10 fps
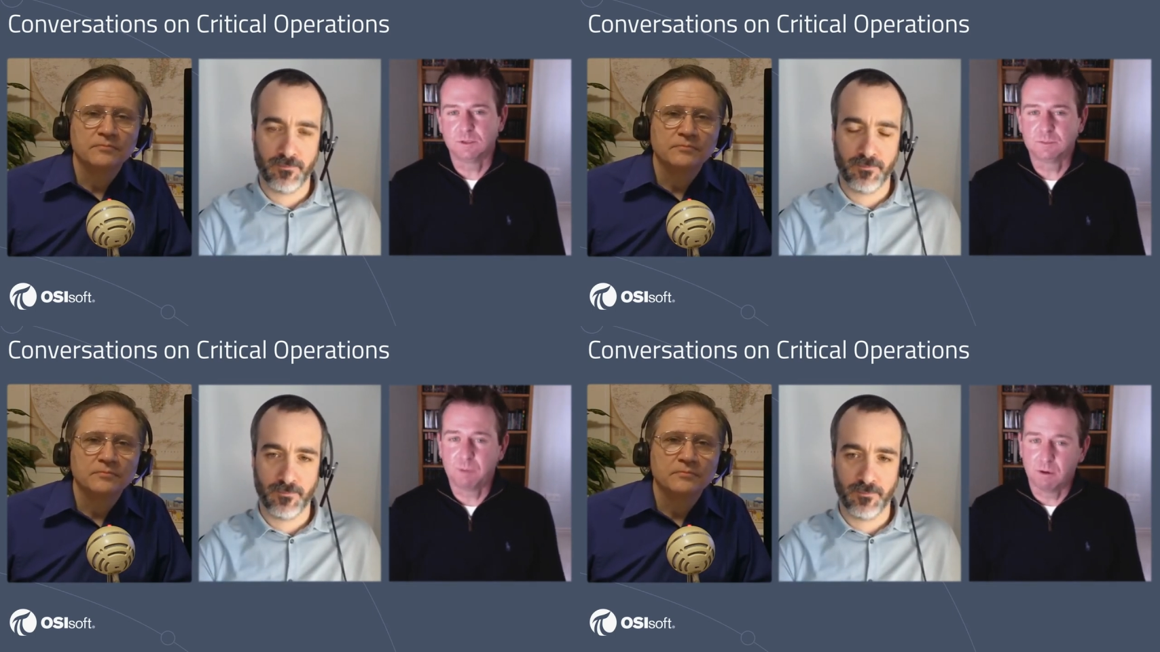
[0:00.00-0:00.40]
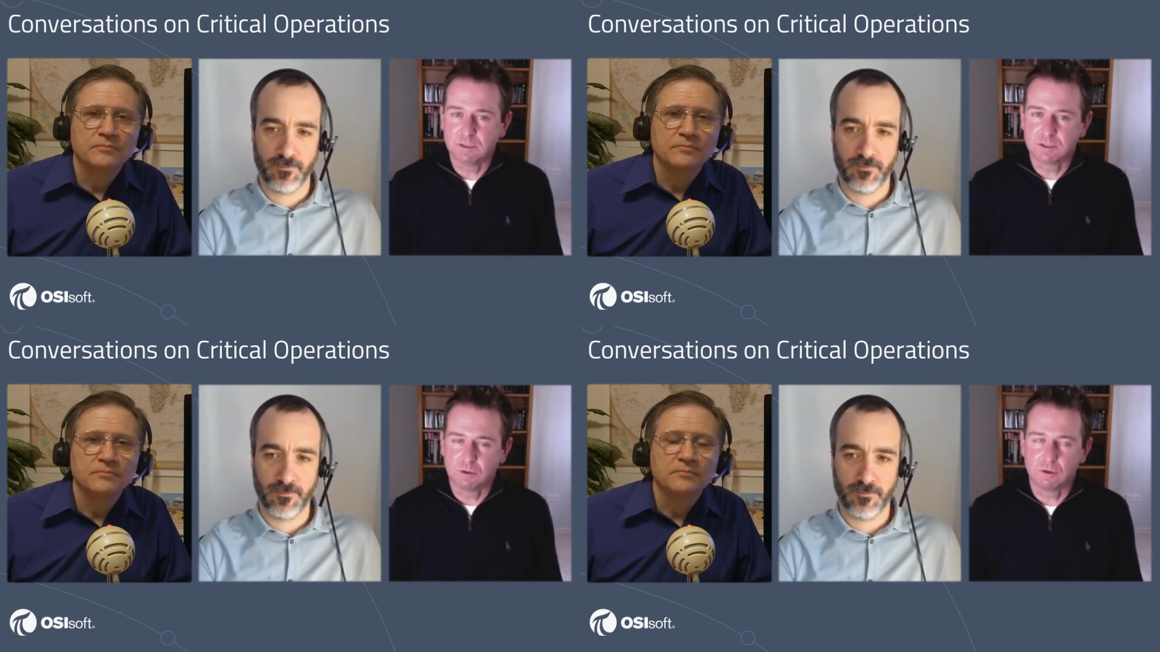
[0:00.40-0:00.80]
Speaker 1: with the
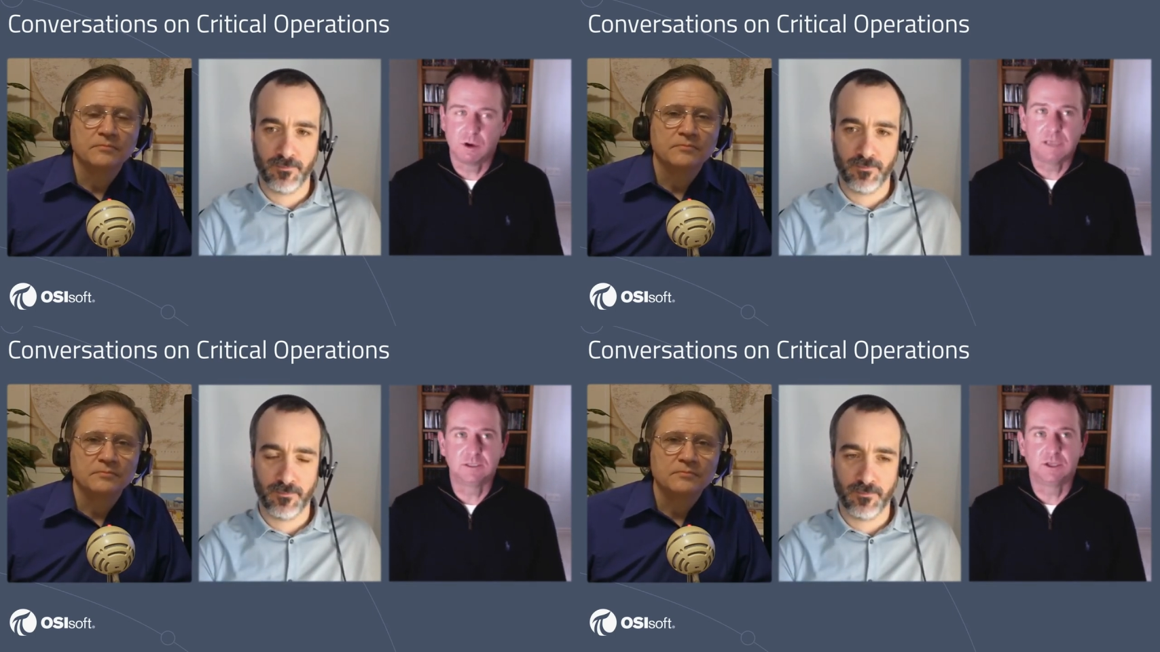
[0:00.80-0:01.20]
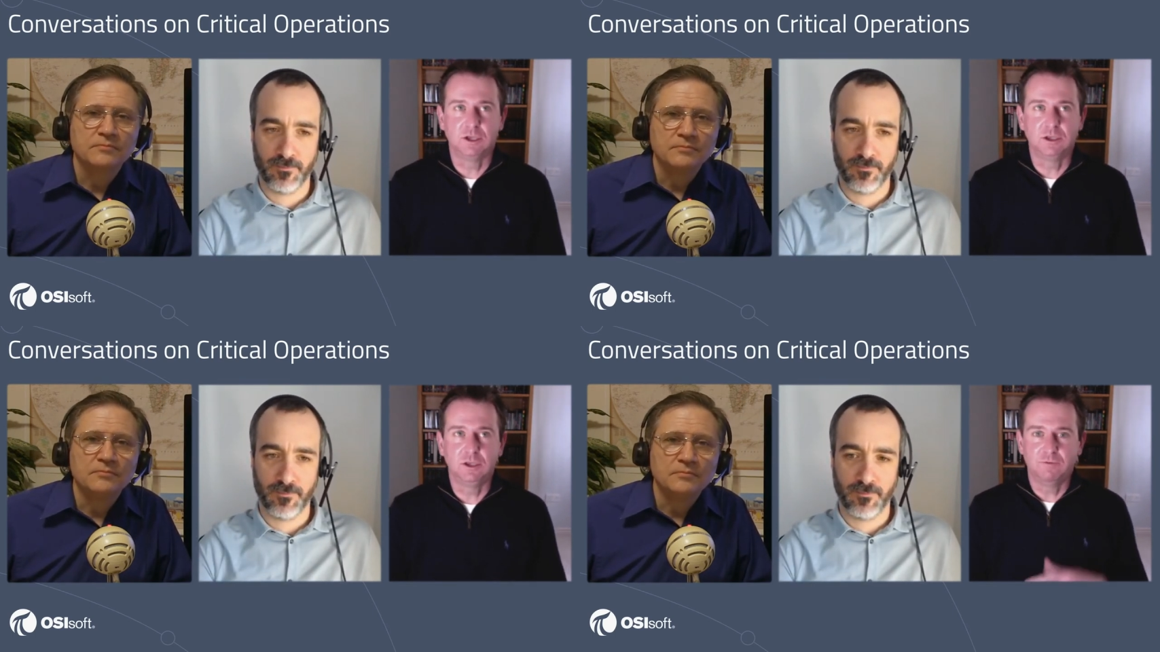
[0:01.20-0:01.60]
Spirit story is
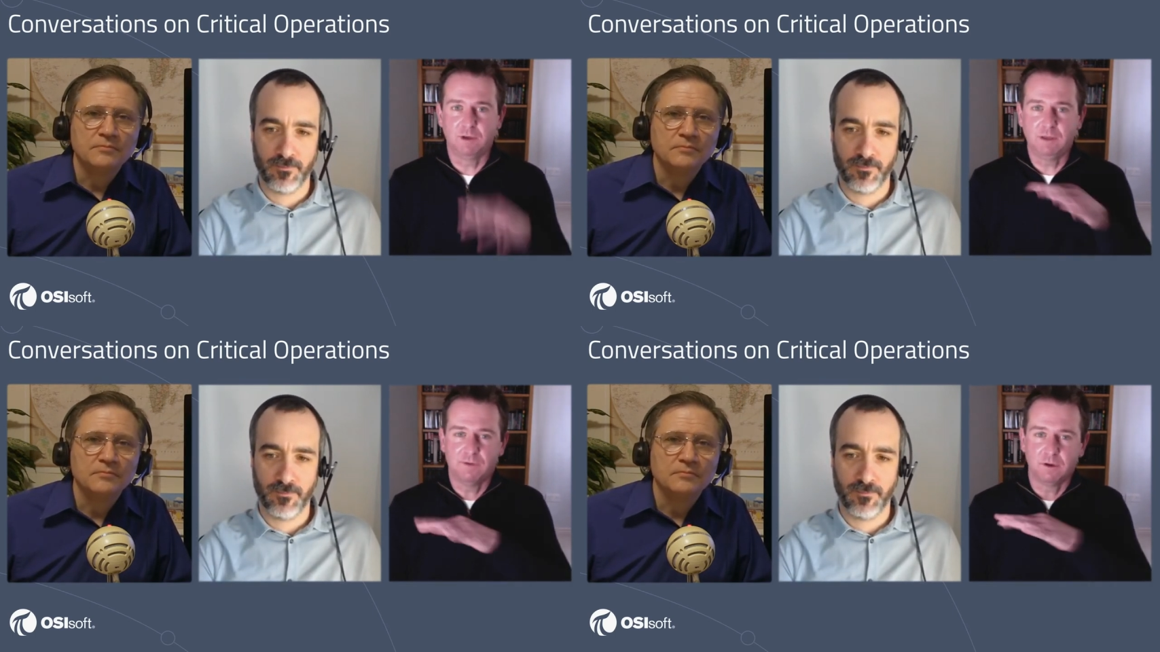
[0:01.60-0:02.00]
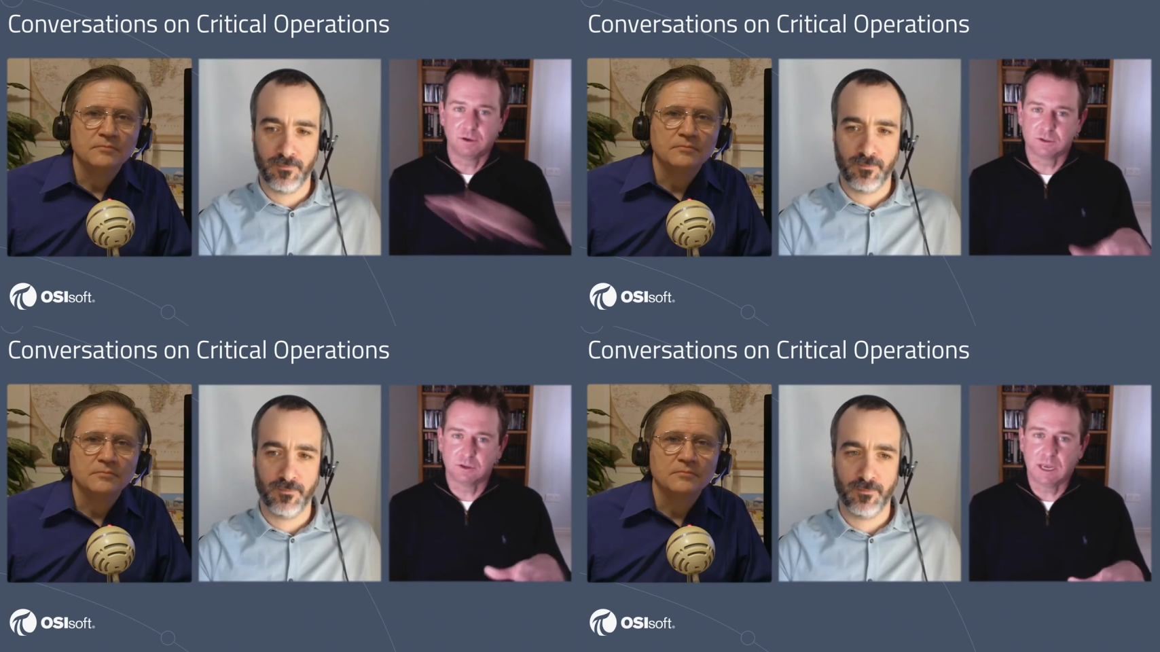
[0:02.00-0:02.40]
that you've really
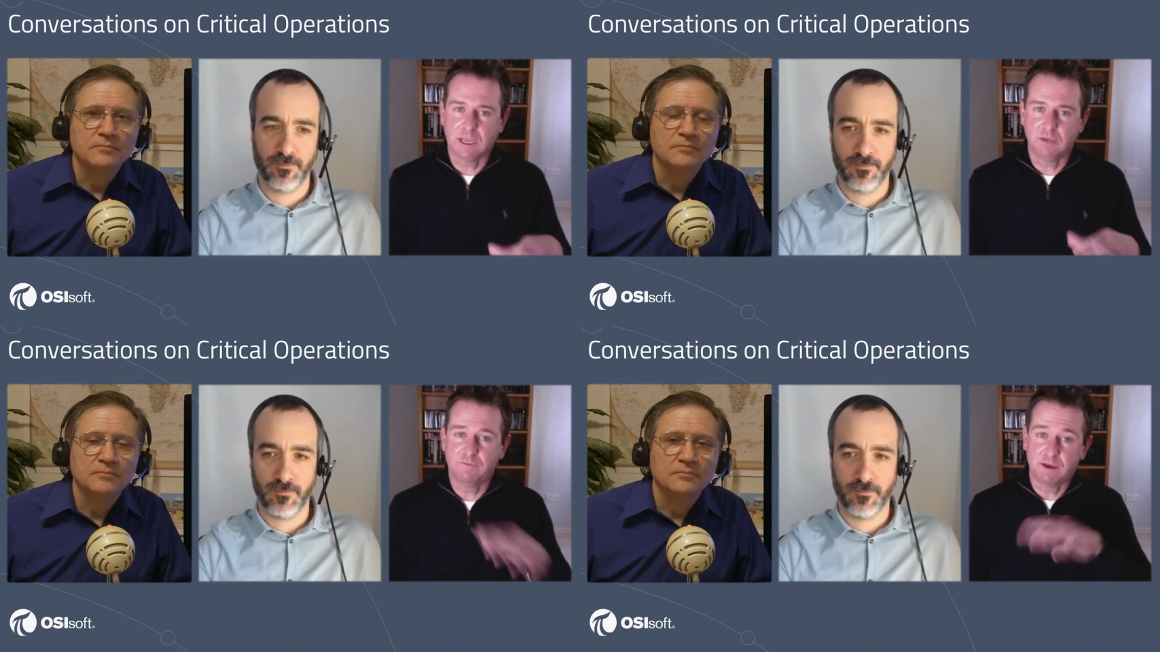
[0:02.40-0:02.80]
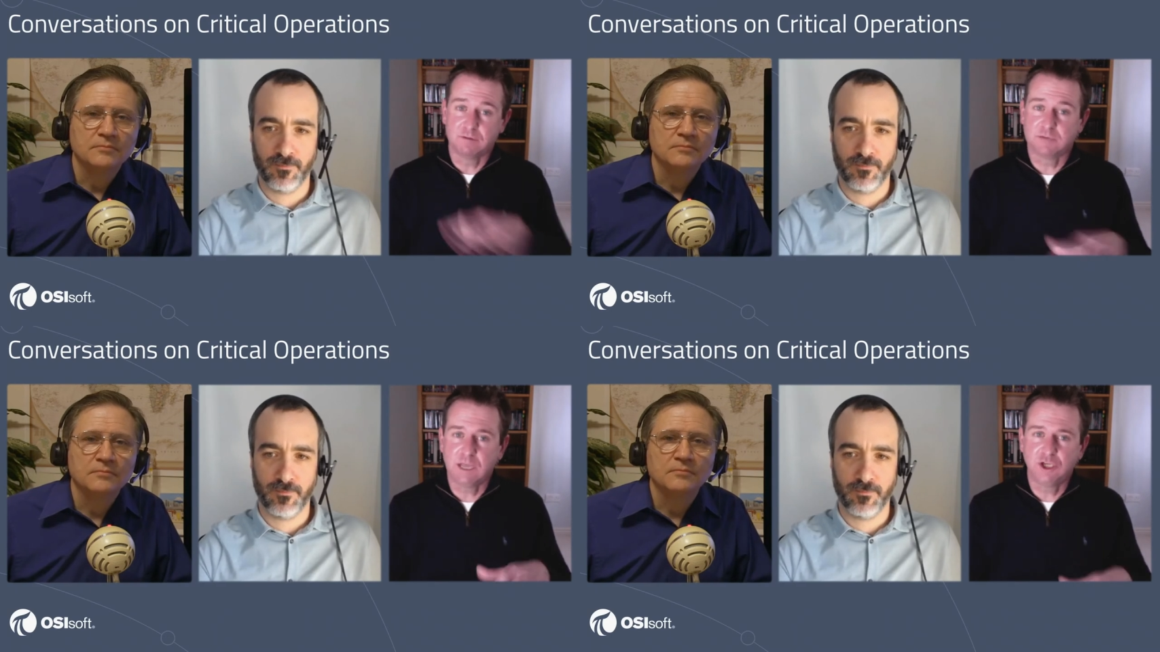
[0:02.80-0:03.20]
focused on getting your
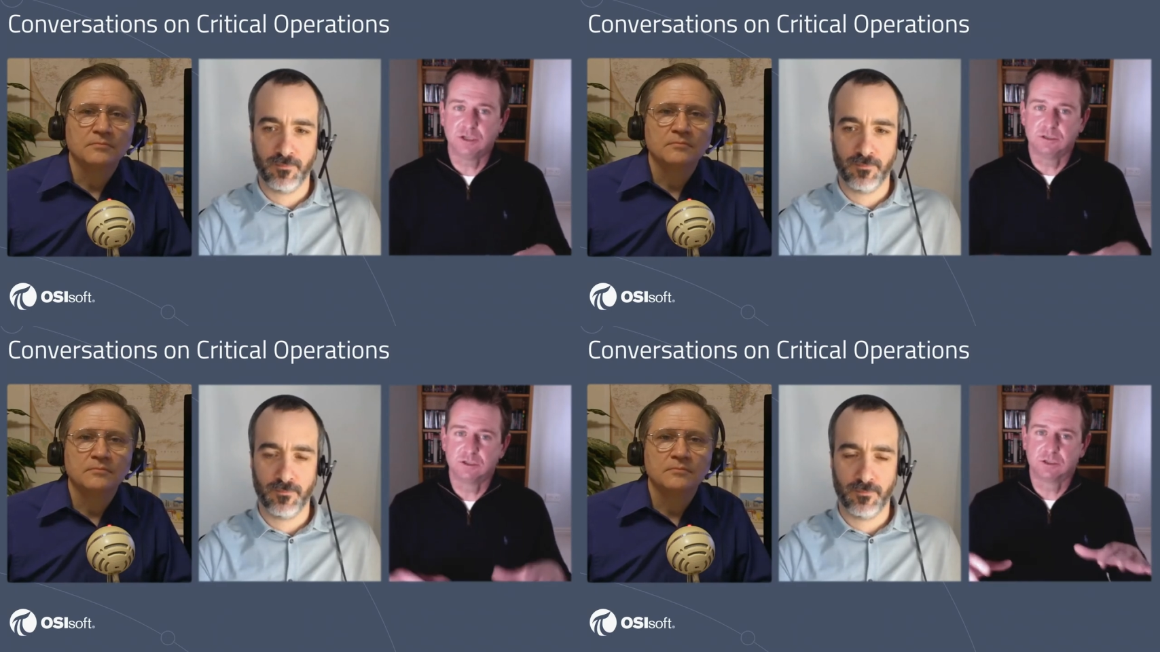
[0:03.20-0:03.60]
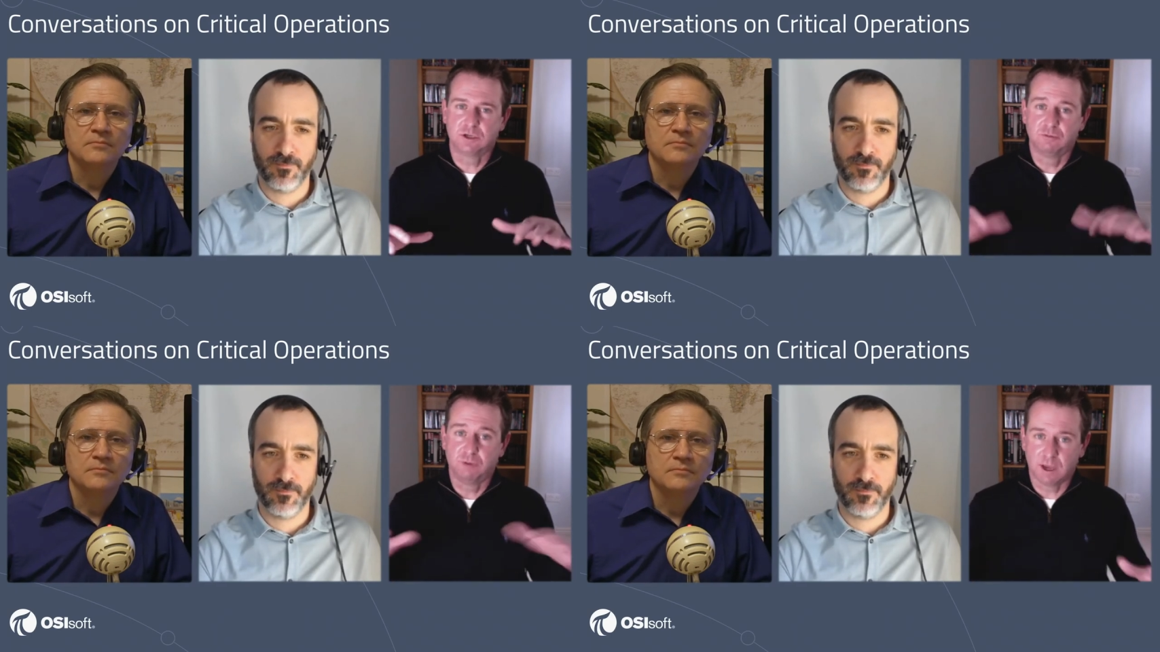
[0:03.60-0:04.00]
foundations
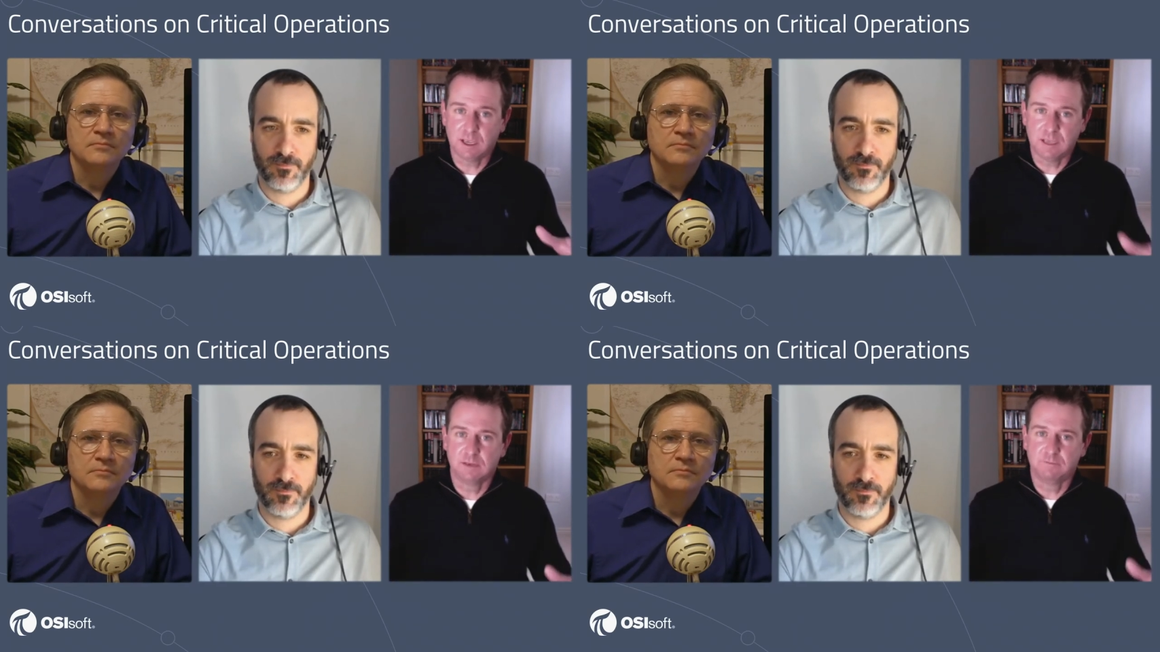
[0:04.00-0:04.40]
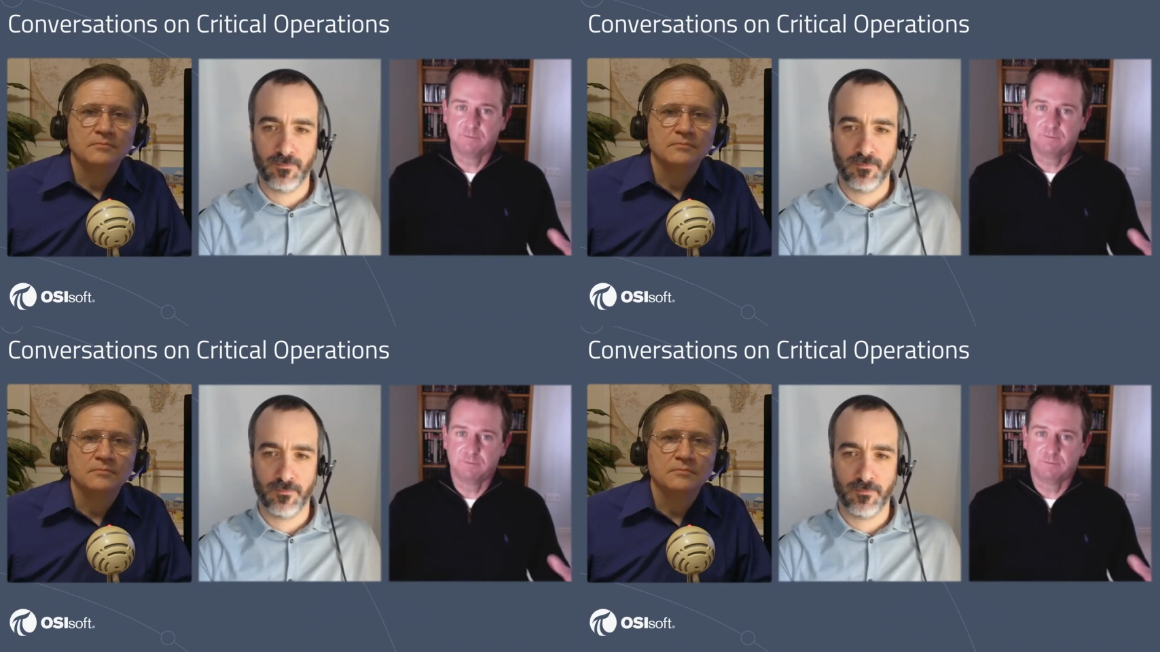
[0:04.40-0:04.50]
right